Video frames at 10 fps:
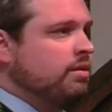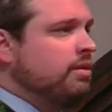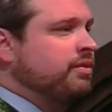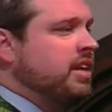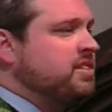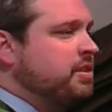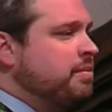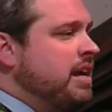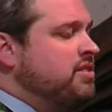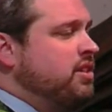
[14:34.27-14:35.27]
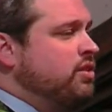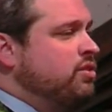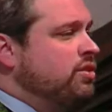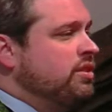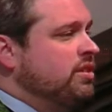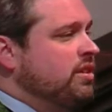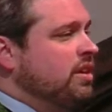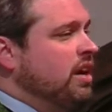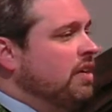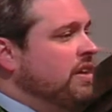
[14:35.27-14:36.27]
Well, friends, the message
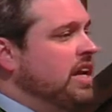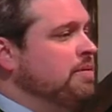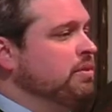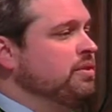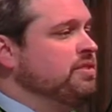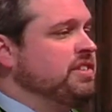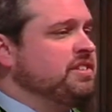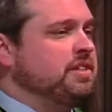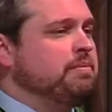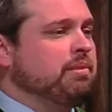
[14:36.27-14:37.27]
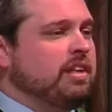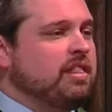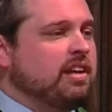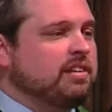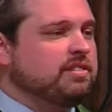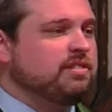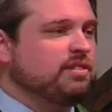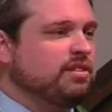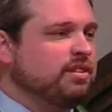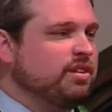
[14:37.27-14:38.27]
of Hebrews is simply
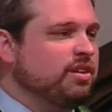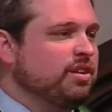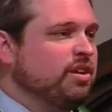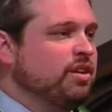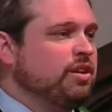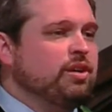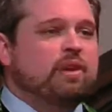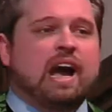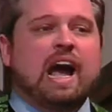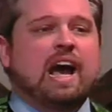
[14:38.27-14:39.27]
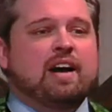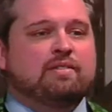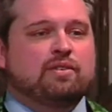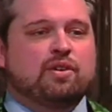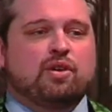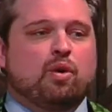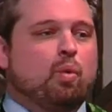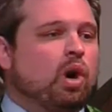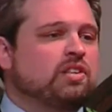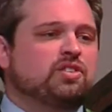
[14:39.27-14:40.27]
this you have
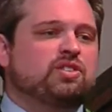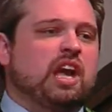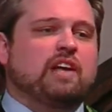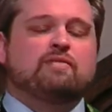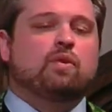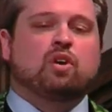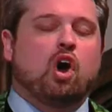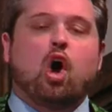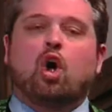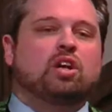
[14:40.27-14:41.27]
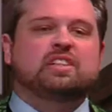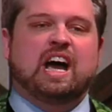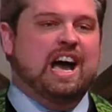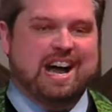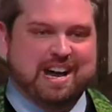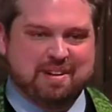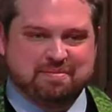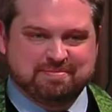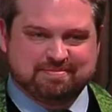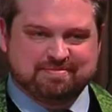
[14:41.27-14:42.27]
once and for all time
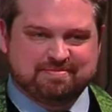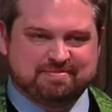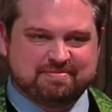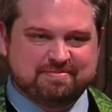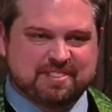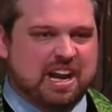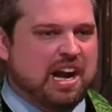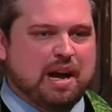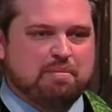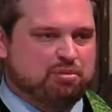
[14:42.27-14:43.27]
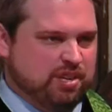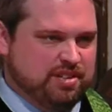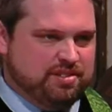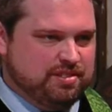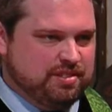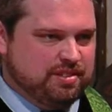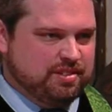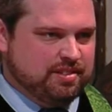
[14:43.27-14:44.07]
a high priest.